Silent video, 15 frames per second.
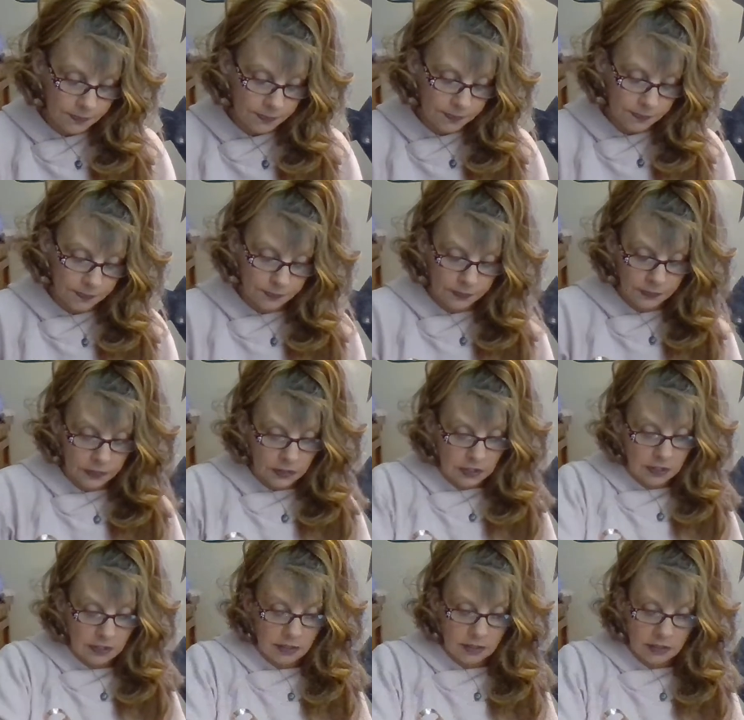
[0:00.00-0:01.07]

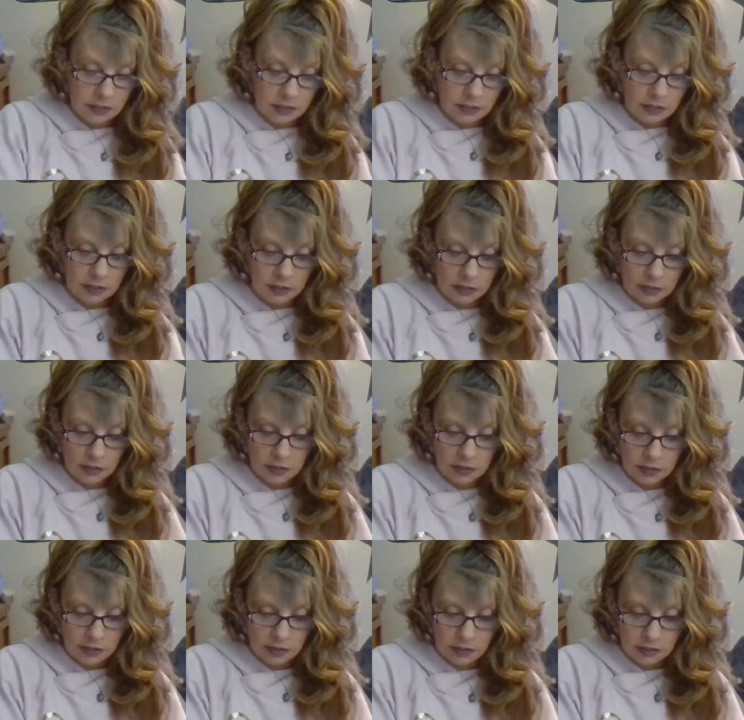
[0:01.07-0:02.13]

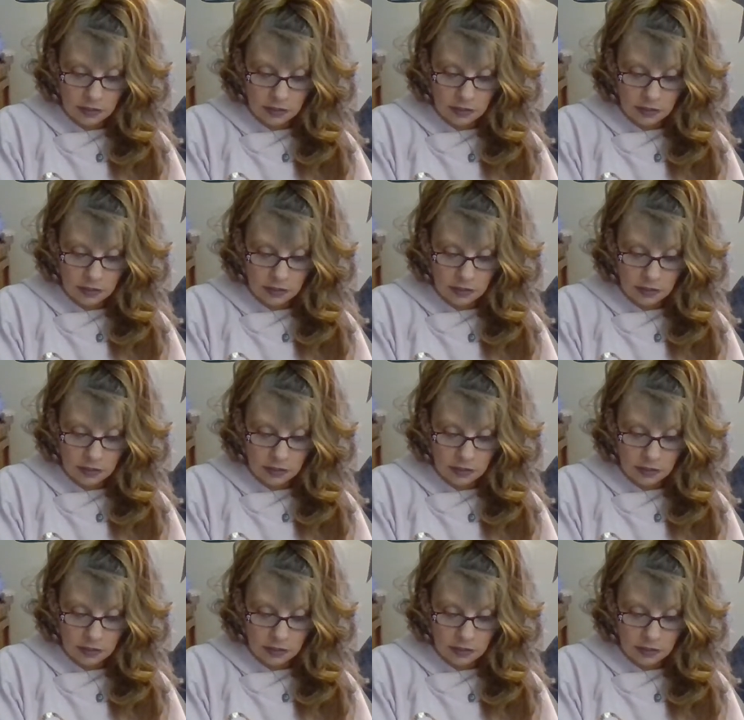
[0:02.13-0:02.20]
Nobody speaks.